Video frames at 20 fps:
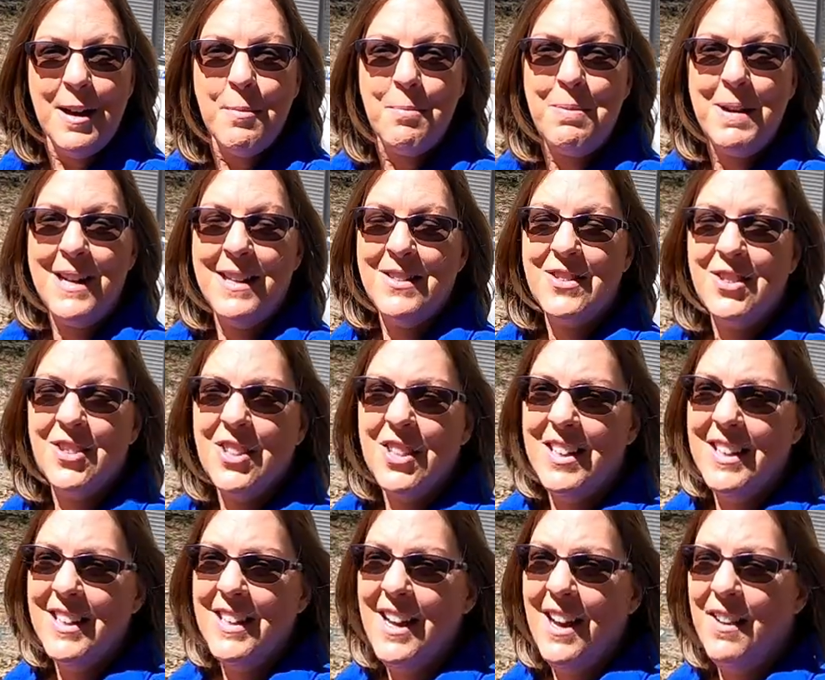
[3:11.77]
but it's good
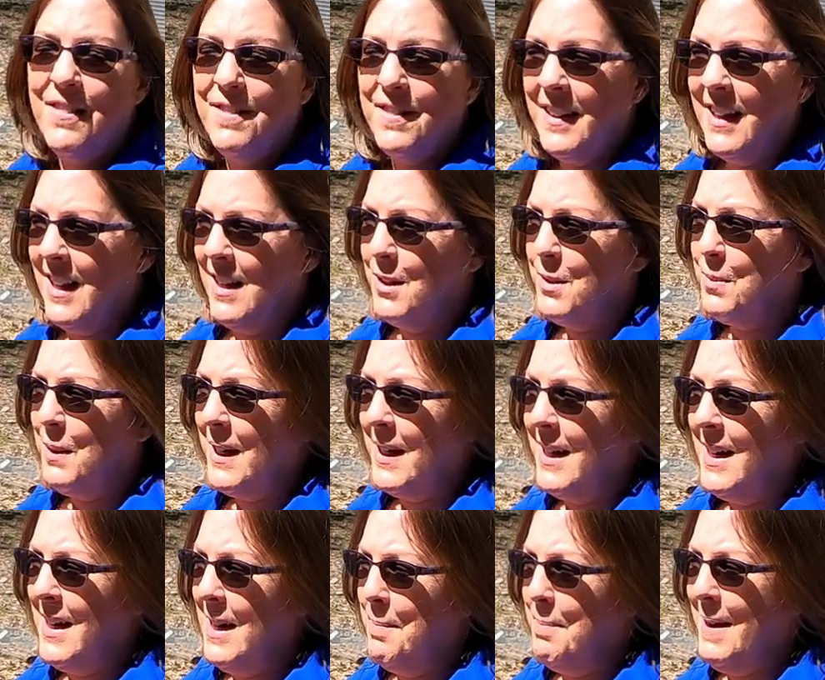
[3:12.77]
enough in case we get
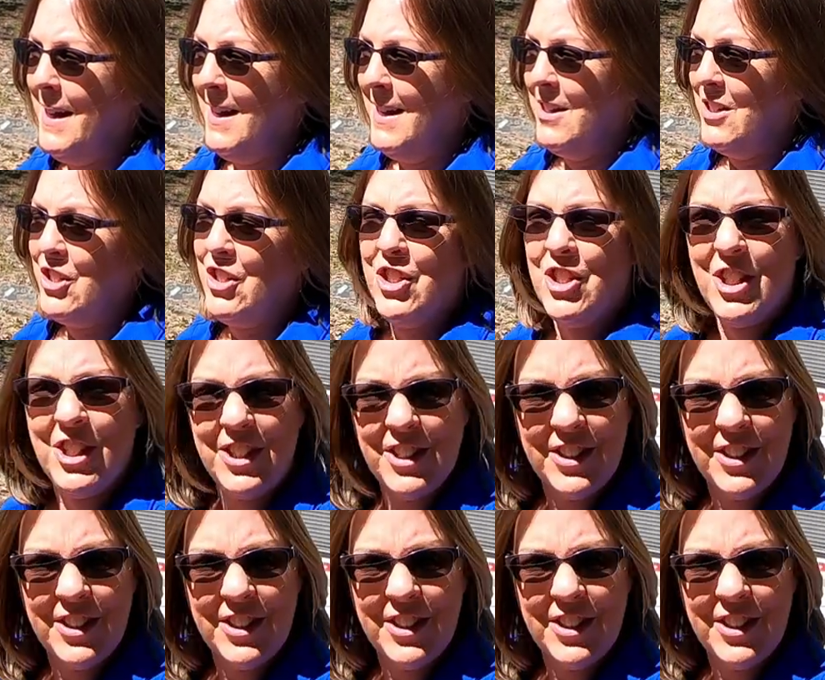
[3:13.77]
in a pinch.